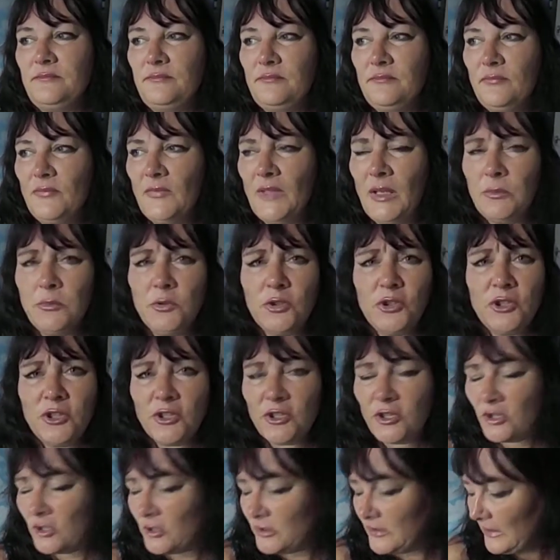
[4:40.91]
I'm going to
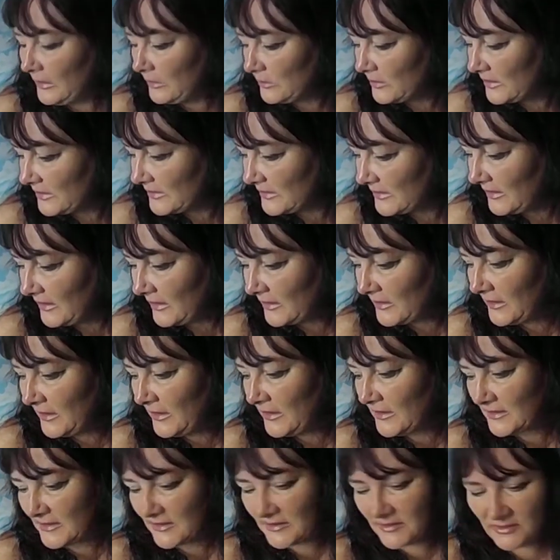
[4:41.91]
go now because
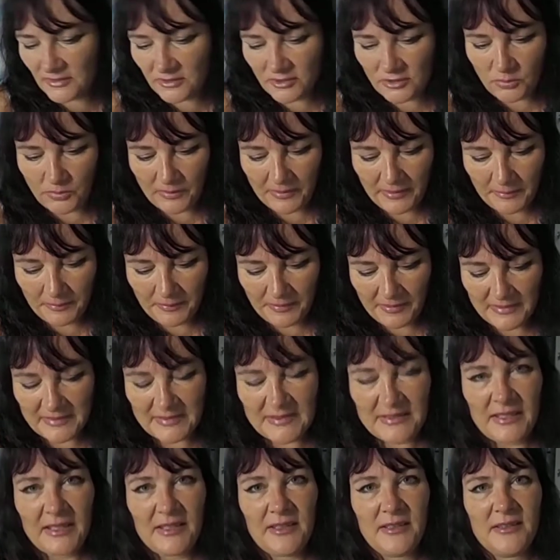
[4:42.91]
it's
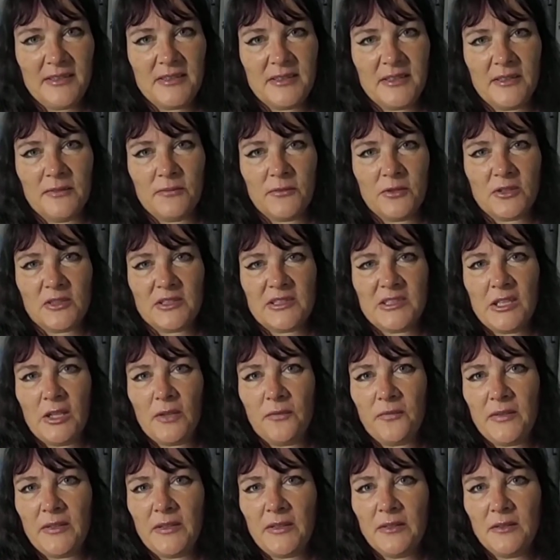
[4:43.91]
8:20 and I've got to set
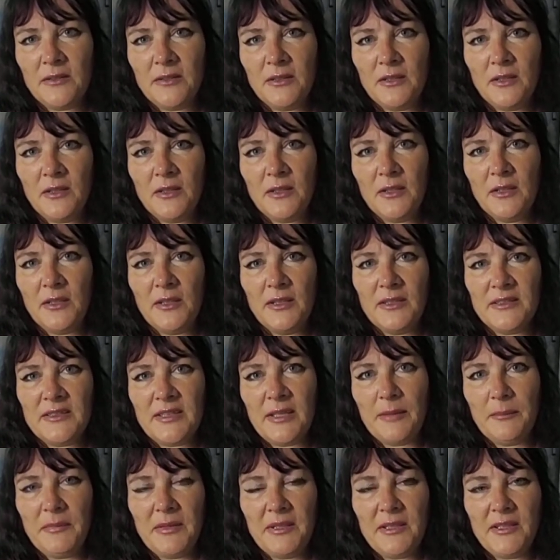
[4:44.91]
off in
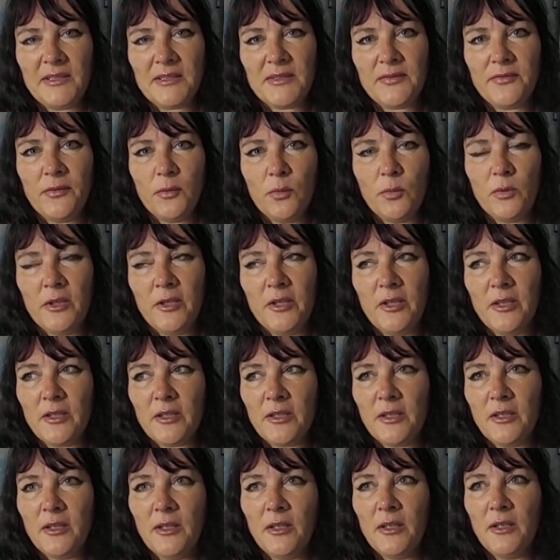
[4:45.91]
10 minutes for
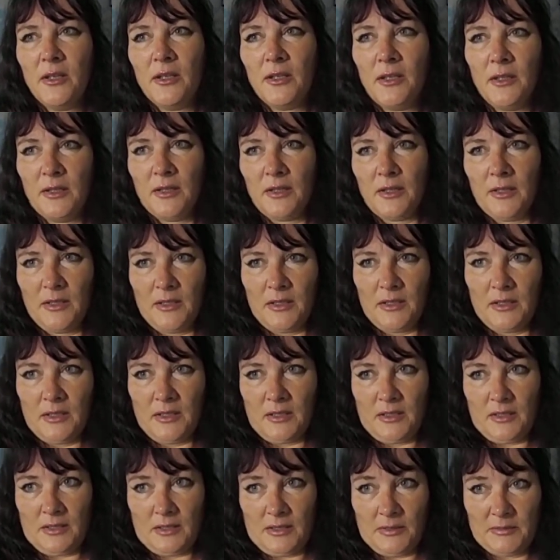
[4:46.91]
work.
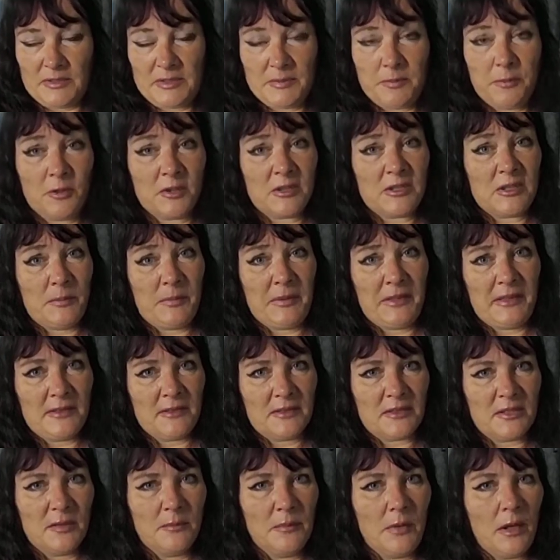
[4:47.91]
I'm supposed to be in
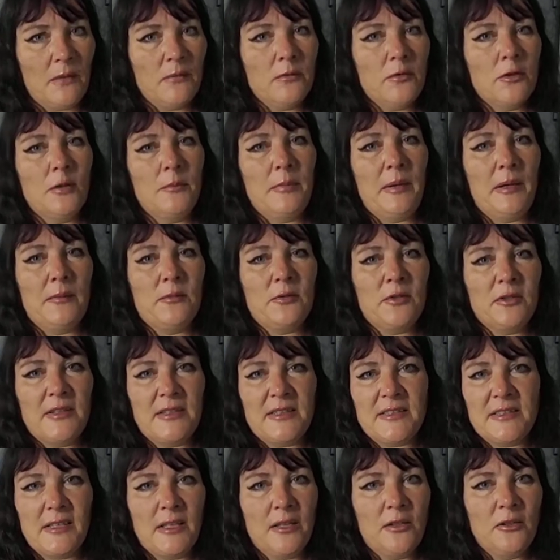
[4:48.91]
tomorrow, but I'm going to
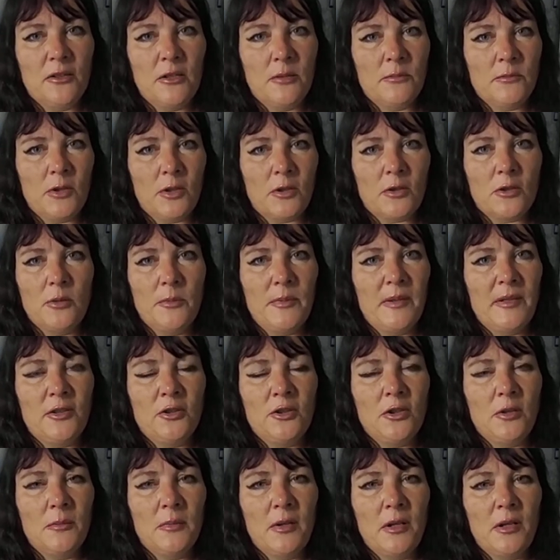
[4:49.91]
say no, I'm not coming
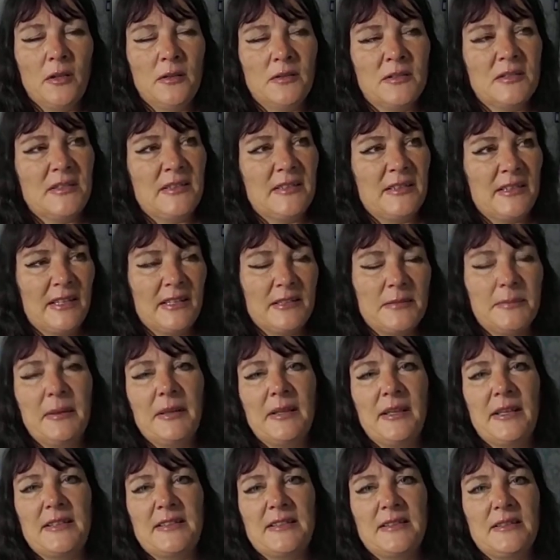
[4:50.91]
no more. Today's my
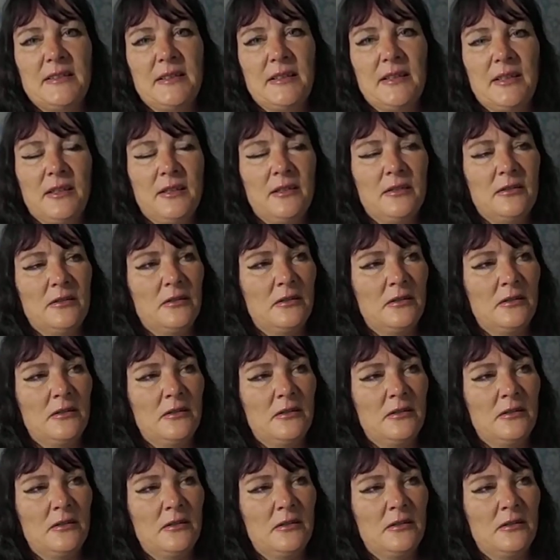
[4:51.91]
last day.